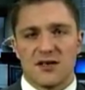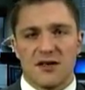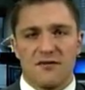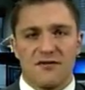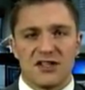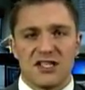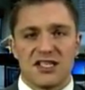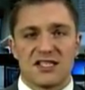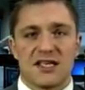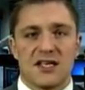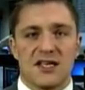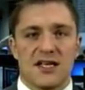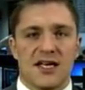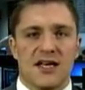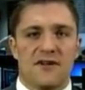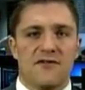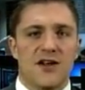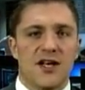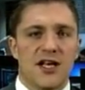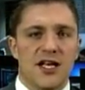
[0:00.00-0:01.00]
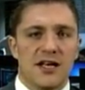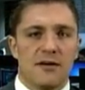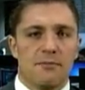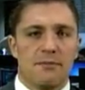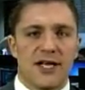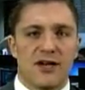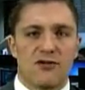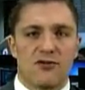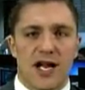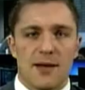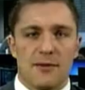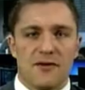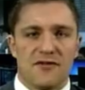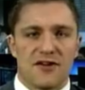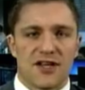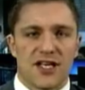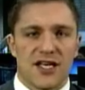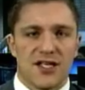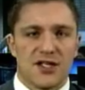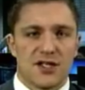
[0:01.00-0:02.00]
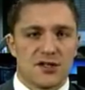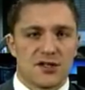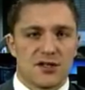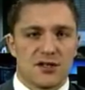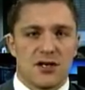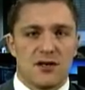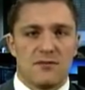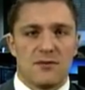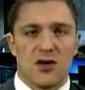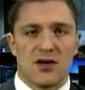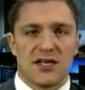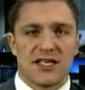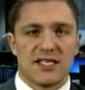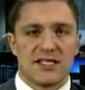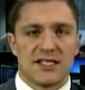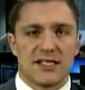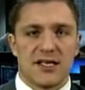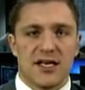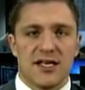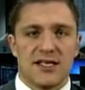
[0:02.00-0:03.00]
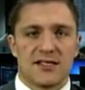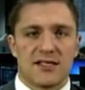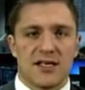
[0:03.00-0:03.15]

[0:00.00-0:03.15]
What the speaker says: I don't think that's going to have big ramifications on our market today.